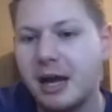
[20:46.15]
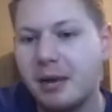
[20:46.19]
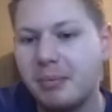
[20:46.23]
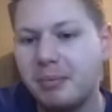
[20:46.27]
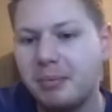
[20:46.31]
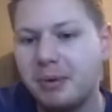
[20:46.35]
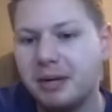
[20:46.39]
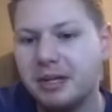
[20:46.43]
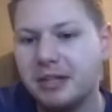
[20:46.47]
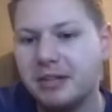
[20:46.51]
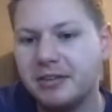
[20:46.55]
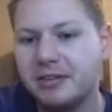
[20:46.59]

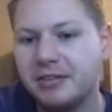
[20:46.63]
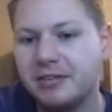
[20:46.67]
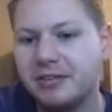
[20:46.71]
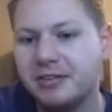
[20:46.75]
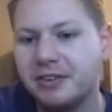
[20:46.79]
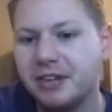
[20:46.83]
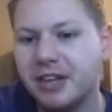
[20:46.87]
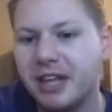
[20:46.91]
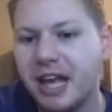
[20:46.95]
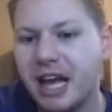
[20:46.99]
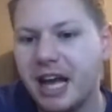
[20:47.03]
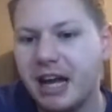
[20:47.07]
But
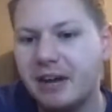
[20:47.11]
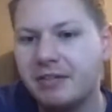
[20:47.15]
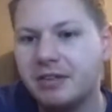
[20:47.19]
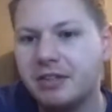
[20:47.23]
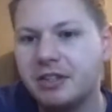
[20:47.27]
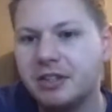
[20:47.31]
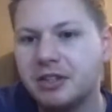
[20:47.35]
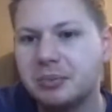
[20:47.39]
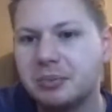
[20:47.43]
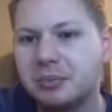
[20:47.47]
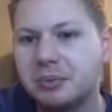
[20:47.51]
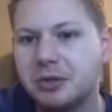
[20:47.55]
for the
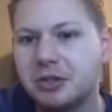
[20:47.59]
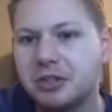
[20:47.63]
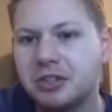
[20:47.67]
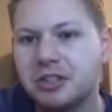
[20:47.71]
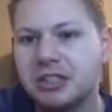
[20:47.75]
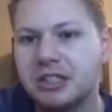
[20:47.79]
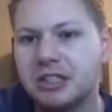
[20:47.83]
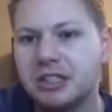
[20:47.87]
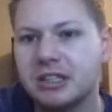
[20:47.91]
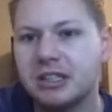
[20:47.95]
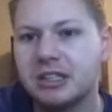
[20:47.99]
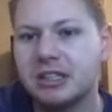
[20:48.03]
average
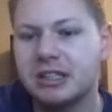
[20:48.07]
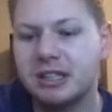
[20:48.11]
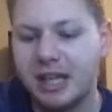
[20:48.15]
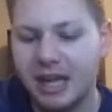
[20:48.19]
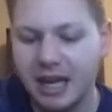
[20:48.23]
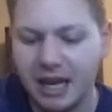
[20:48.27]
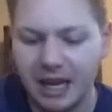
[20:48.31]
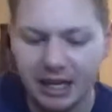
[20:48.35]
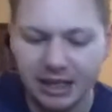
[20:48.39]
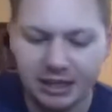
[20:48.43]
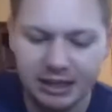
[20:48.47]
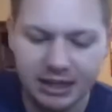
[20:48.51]
person,
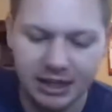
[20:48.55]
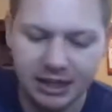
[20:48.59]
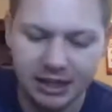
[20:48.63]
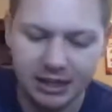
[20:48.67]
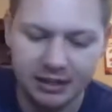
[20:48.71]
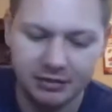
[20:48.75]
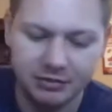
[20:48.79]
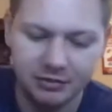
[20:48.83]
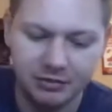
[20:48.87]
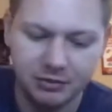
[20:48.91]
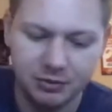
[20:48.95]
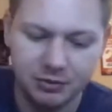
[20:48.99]
can a
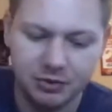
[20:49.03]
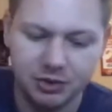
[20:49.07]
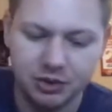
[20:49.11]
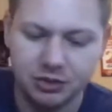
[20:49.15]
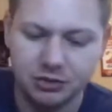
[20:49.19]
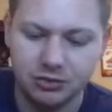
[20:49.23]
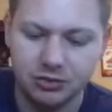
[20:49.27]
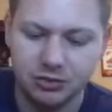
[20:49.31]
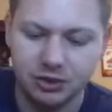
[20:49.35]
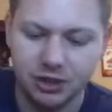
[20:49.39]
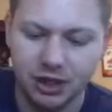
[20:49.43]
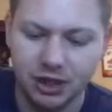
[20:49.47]

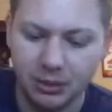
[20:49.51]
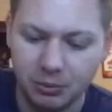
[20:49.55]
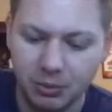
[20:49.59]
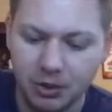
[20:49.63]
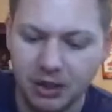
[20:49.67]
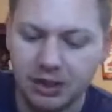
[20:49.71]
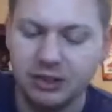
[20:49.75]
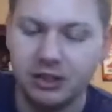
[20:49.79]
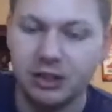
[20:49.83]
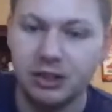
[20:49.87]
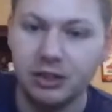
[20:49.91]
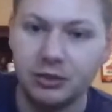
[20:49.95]
influencer
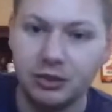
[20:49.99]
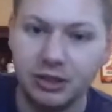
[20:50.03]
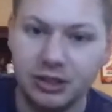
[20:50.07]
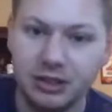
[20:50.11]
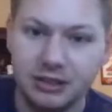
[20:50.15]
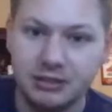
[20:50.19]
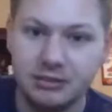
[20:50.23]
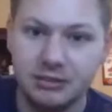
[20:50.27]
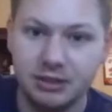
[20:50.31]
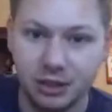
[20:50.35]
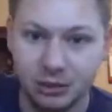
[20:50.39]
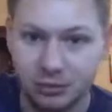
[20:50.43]
directly go to
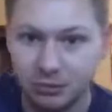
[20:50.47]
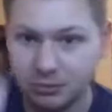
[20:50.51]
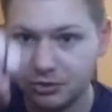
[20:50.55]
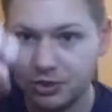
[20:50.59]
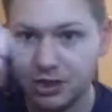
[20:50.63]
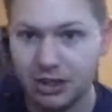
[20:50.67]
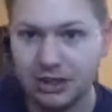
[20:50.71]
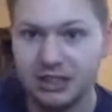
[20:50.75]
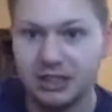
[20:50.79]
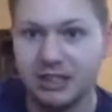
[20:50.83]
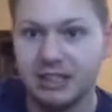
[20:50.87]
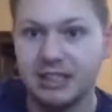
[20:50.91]

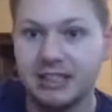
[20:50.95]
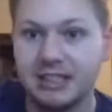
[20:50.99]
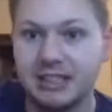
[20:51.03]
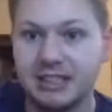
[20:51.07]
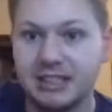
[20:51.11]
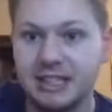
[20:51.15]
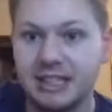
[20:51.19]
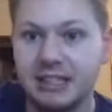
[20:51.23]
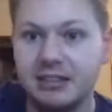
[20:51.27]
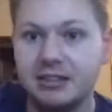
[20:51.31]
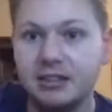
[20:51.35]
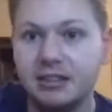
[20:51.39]
translate
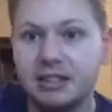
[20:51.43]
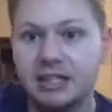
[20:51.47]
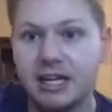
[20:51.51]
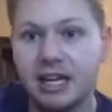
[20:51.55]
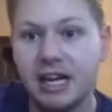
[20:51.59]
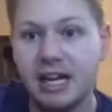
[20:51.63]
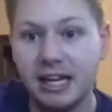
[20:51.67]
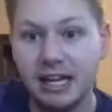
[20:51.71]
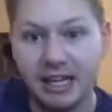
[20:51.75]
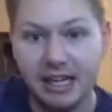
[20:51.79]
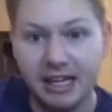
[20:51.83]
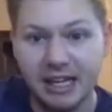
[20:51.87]
sales?
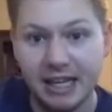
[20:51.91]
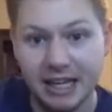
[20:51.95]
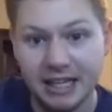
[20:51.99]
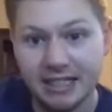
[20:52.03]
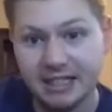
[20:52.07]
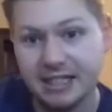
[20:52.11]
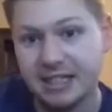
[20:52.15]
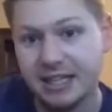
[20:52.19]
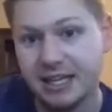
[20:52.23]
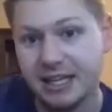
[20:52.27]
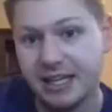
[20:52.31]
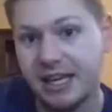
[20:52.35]

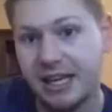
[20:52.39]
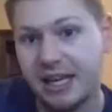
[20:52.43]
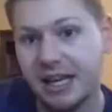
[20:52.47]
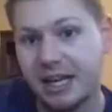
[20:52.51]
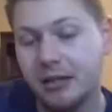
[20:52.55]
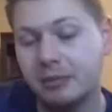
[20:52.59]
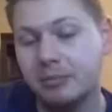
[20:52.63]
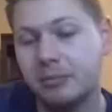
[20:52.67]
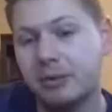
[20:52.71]
Yes, they can.